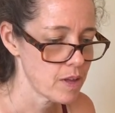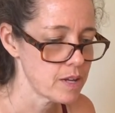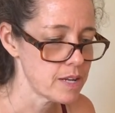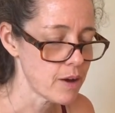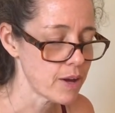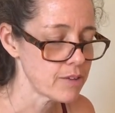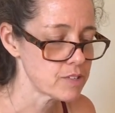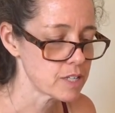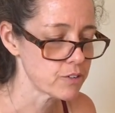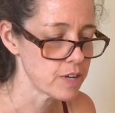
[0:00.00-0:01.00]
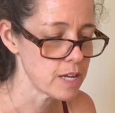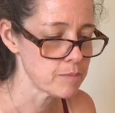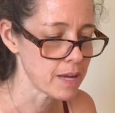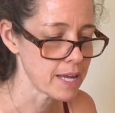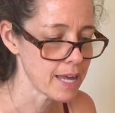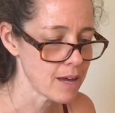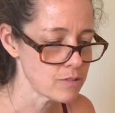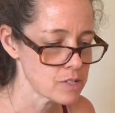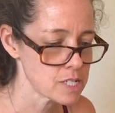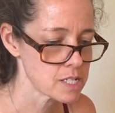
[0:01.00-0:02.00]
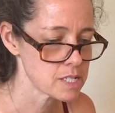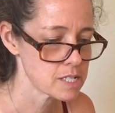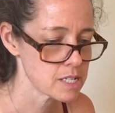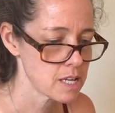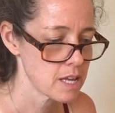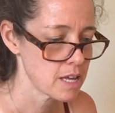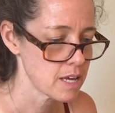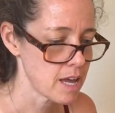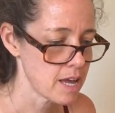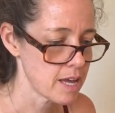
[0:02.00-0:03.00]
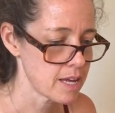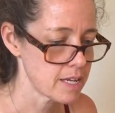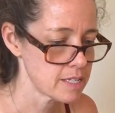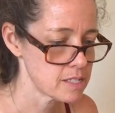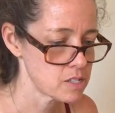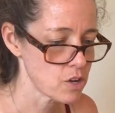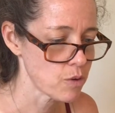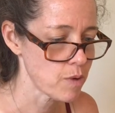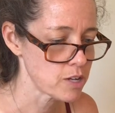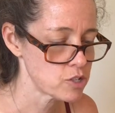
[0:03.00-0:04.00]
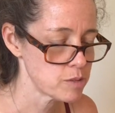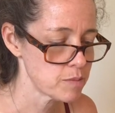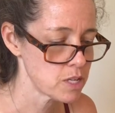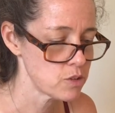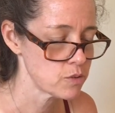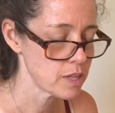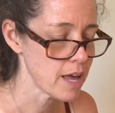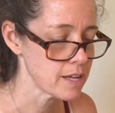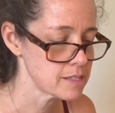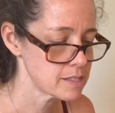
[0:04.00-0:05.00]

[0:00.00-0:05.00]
Now I have to create my account and start watching my new class.